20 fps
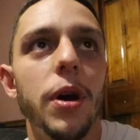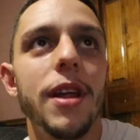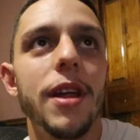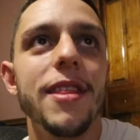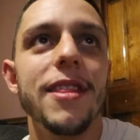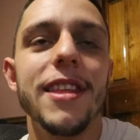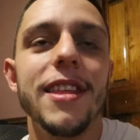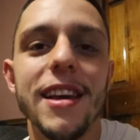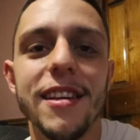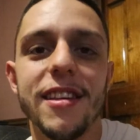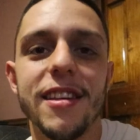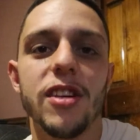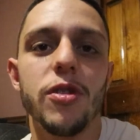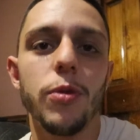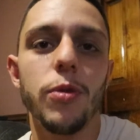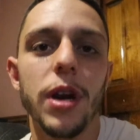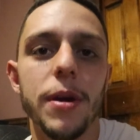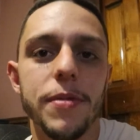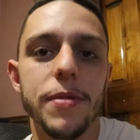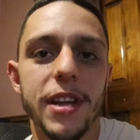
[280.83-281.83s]
This is
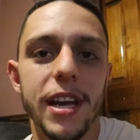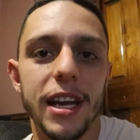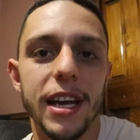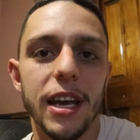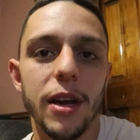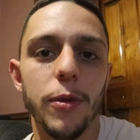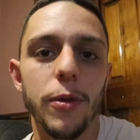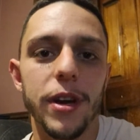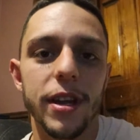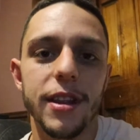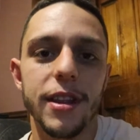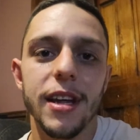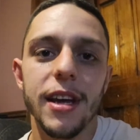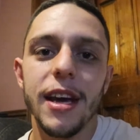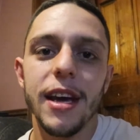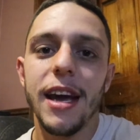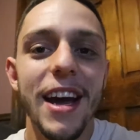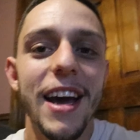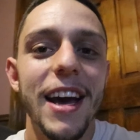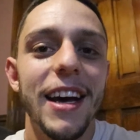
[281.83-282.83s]
what I'm sticking with.
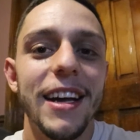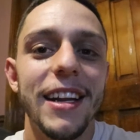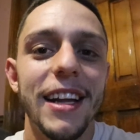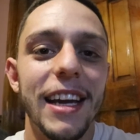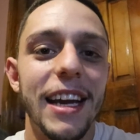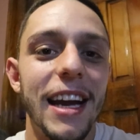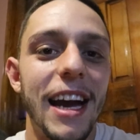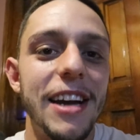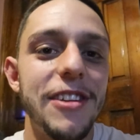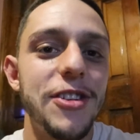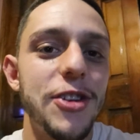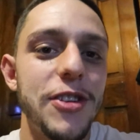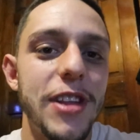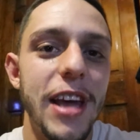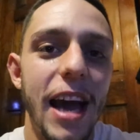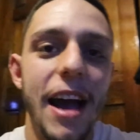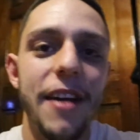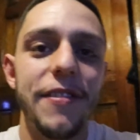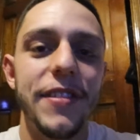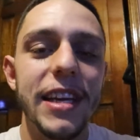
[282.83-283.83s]
Like, I just
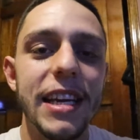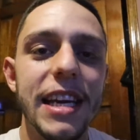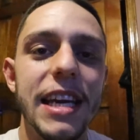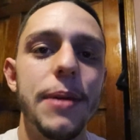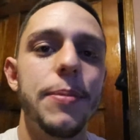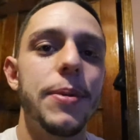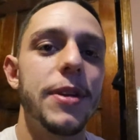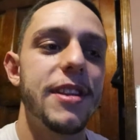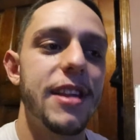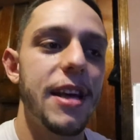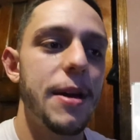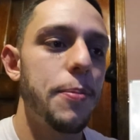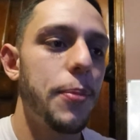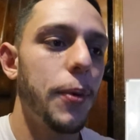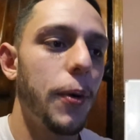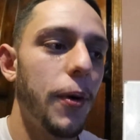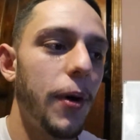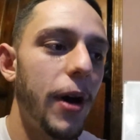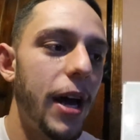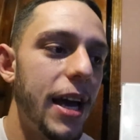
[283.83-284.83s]
have to keep it
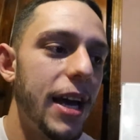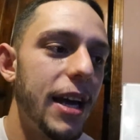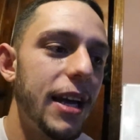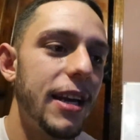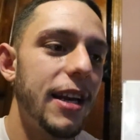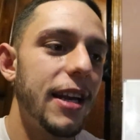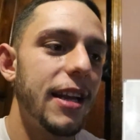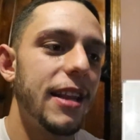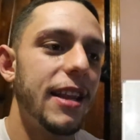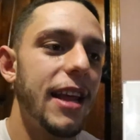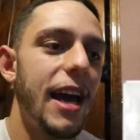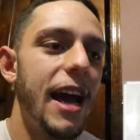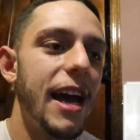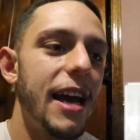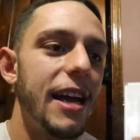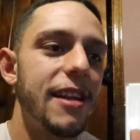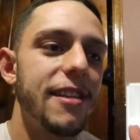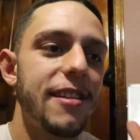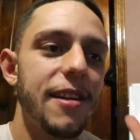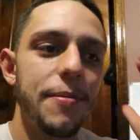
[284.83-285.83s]
simple, and that
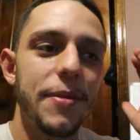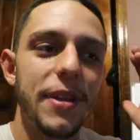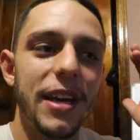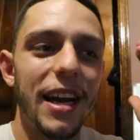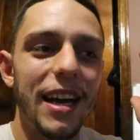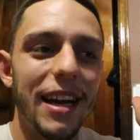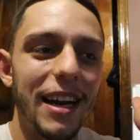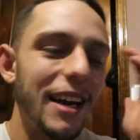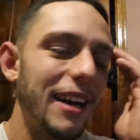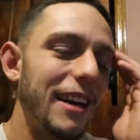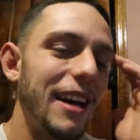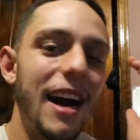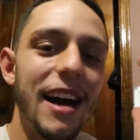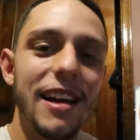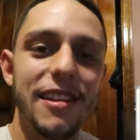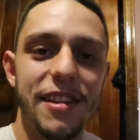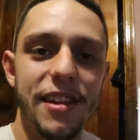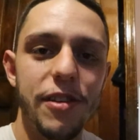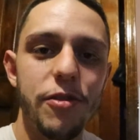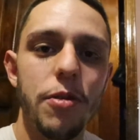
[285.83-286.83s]
is something I got to
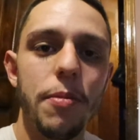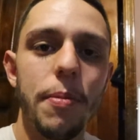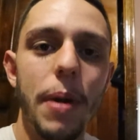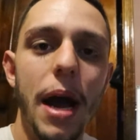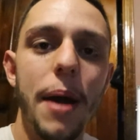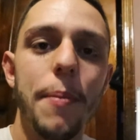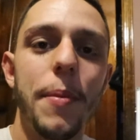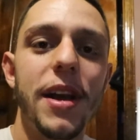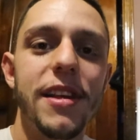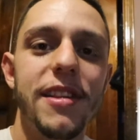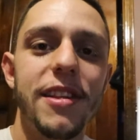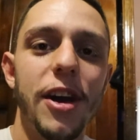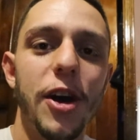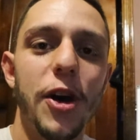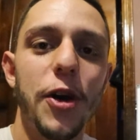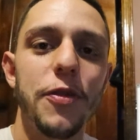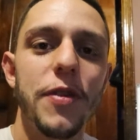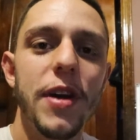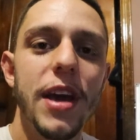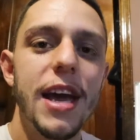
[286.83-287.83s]
constantly remind
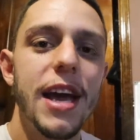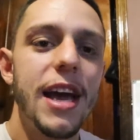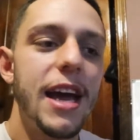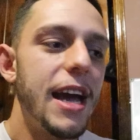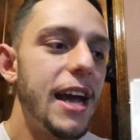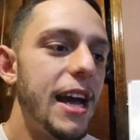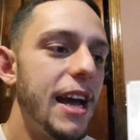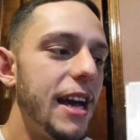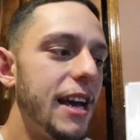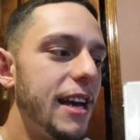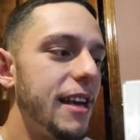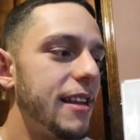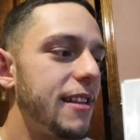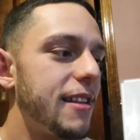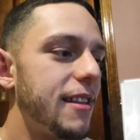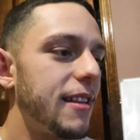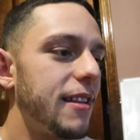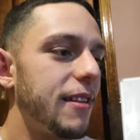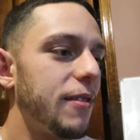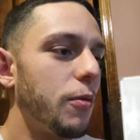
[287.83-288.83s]
myself
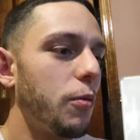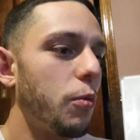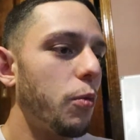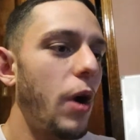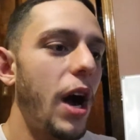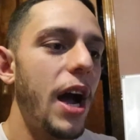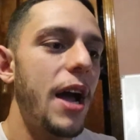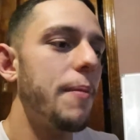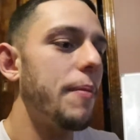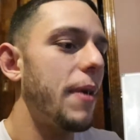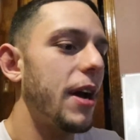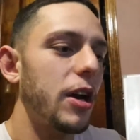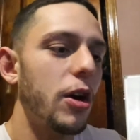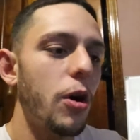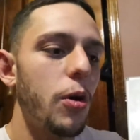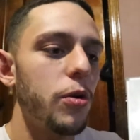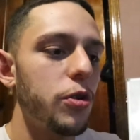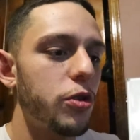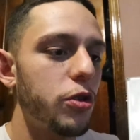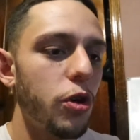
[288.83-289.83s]
is, why am I
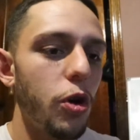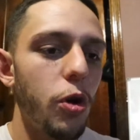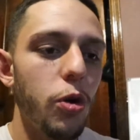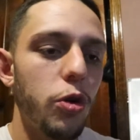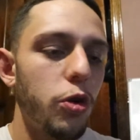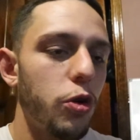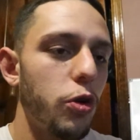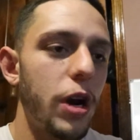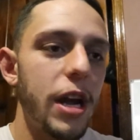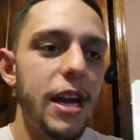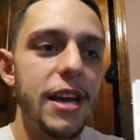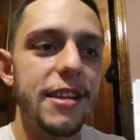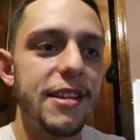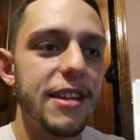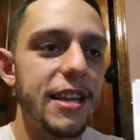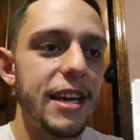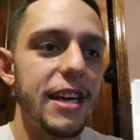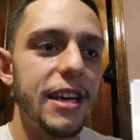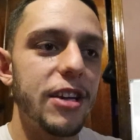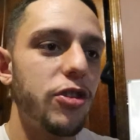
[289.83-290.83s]
going so
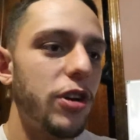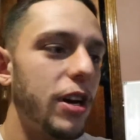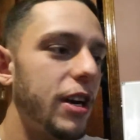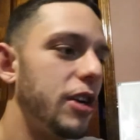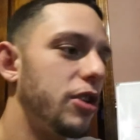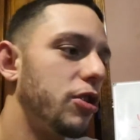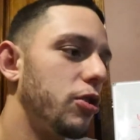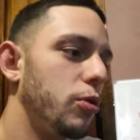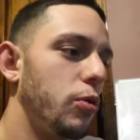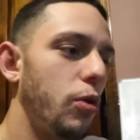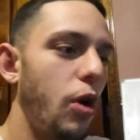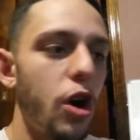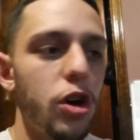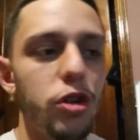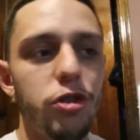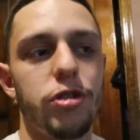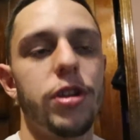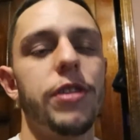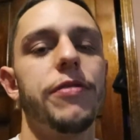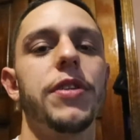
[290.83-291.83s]
crazy trying to do
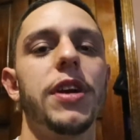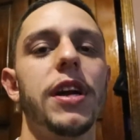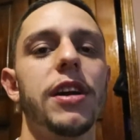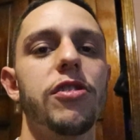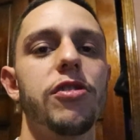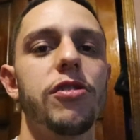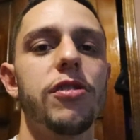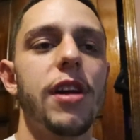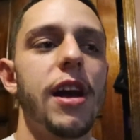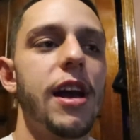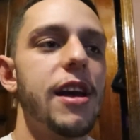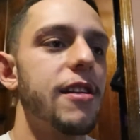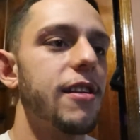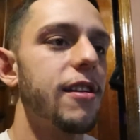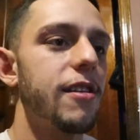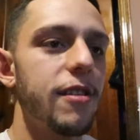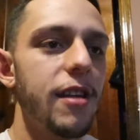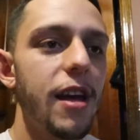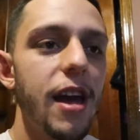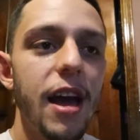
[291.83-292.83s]
100 different
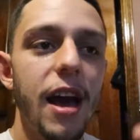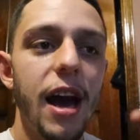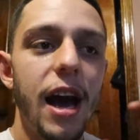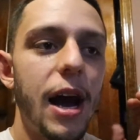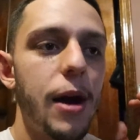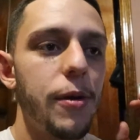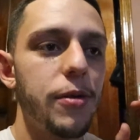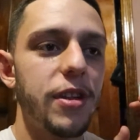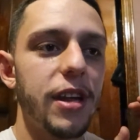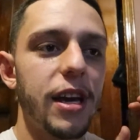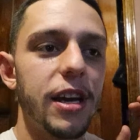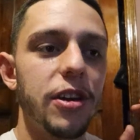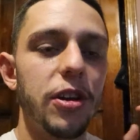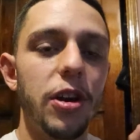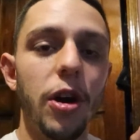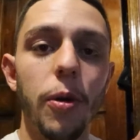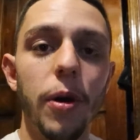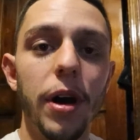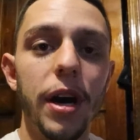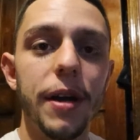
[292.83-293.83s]
exercises? I was like, you
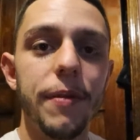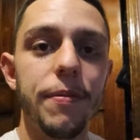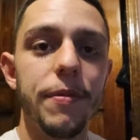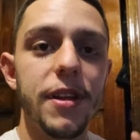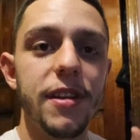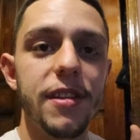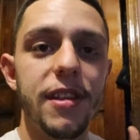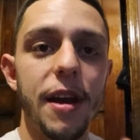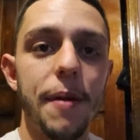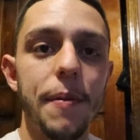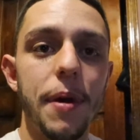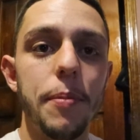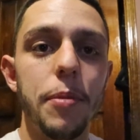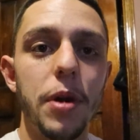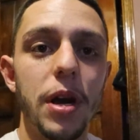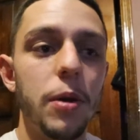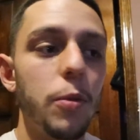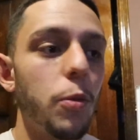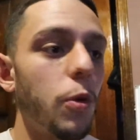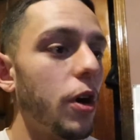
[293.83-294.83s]
know what? This is how my
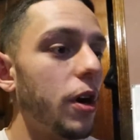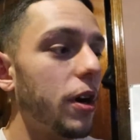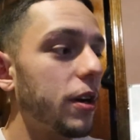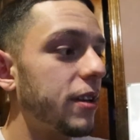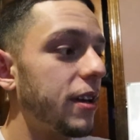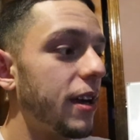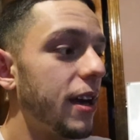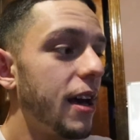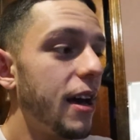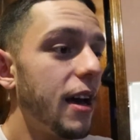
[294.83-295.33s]
brain worked.